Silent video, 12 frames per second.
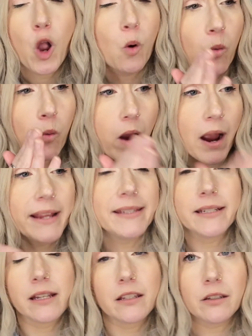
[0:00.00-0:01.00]
Why
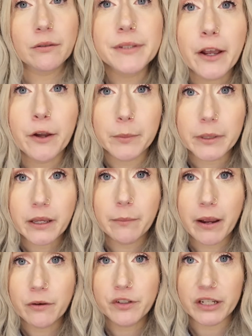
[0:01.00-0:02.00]
didn't you tell me
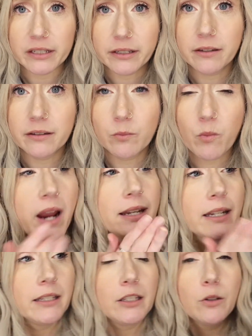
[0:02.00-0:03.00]
about Jesus? Why
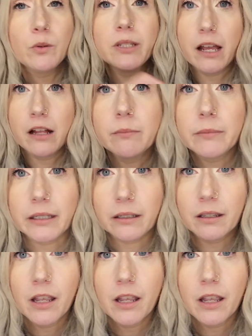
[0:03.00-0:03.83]
didn't you tell me?